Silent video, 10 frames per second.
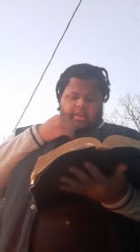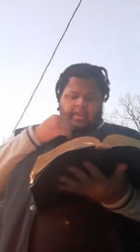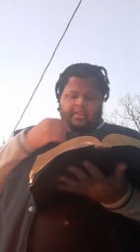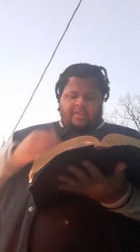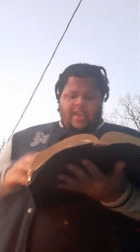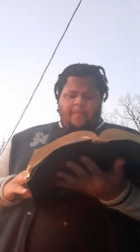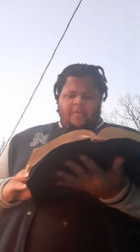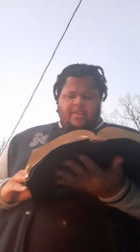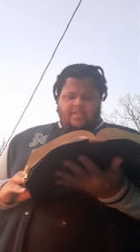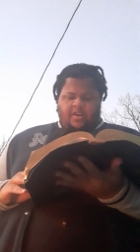and the
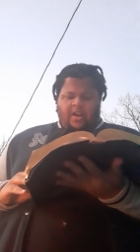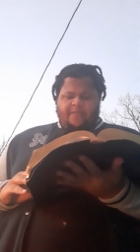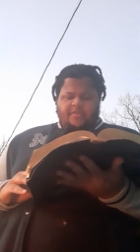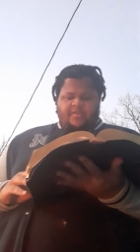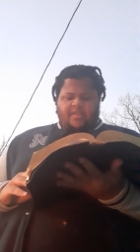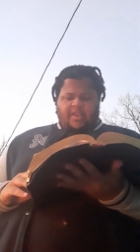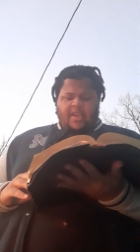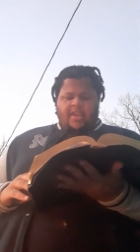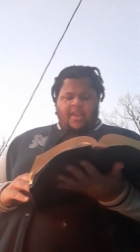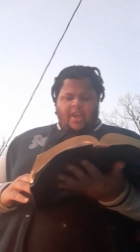deputies and officers of the
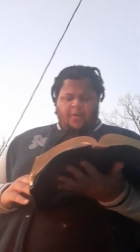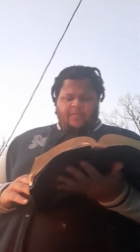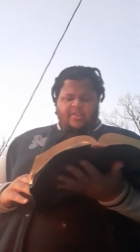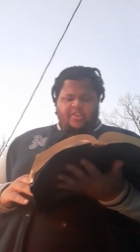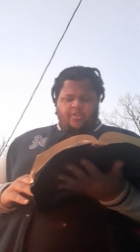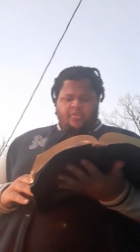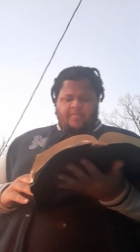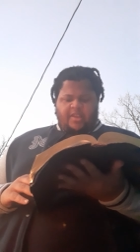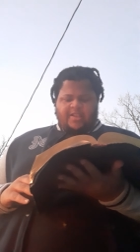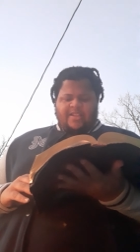king helped the Jews
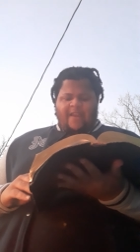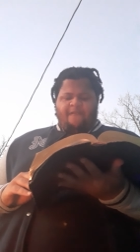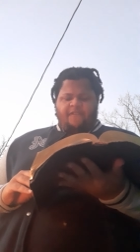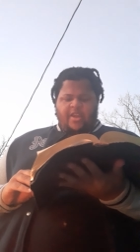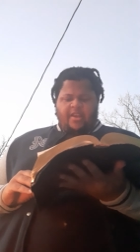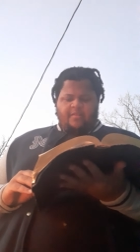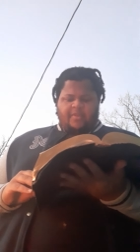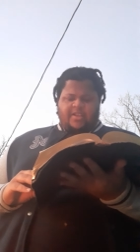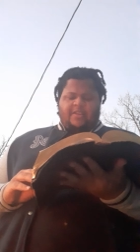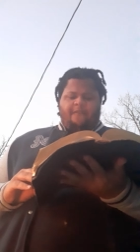because they feared
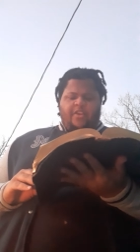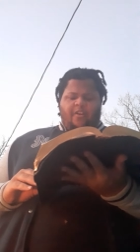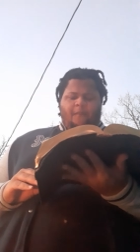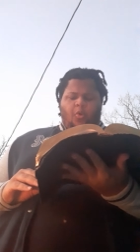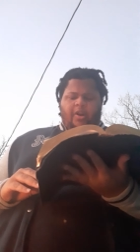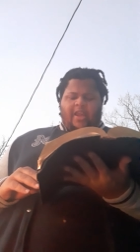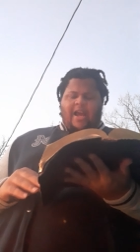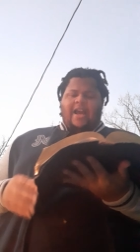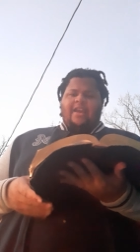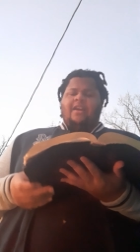because the fear of
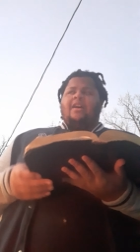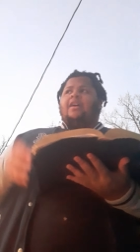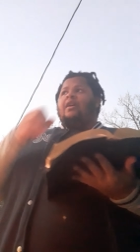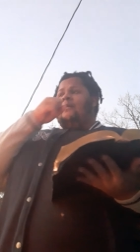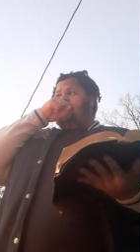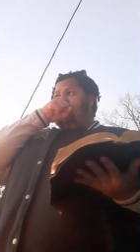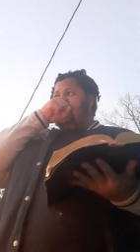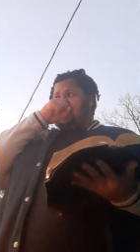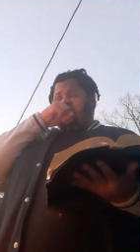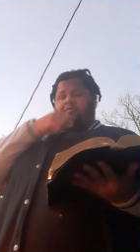Mordecai,
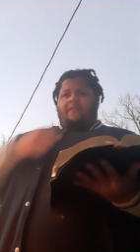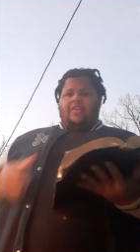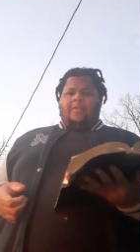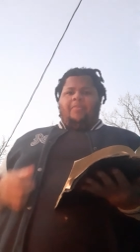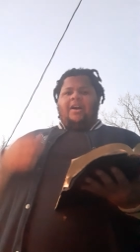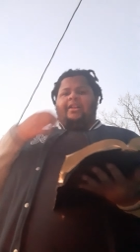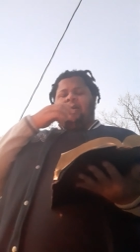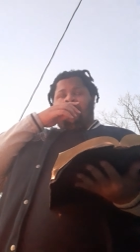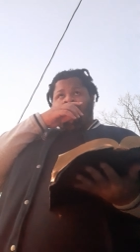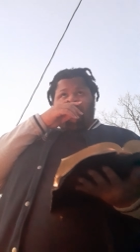excuse me, fell upon
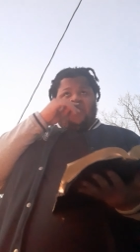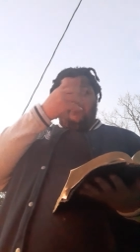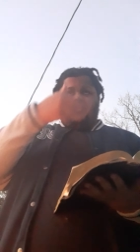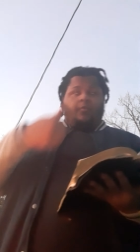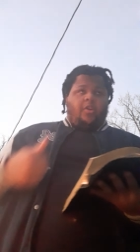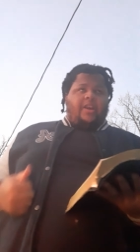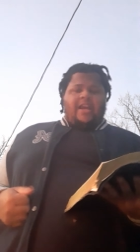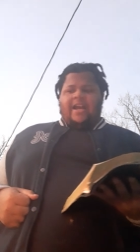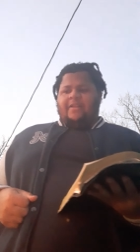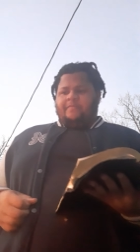them. Who was
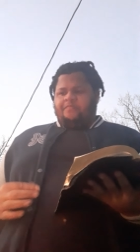Mordecai?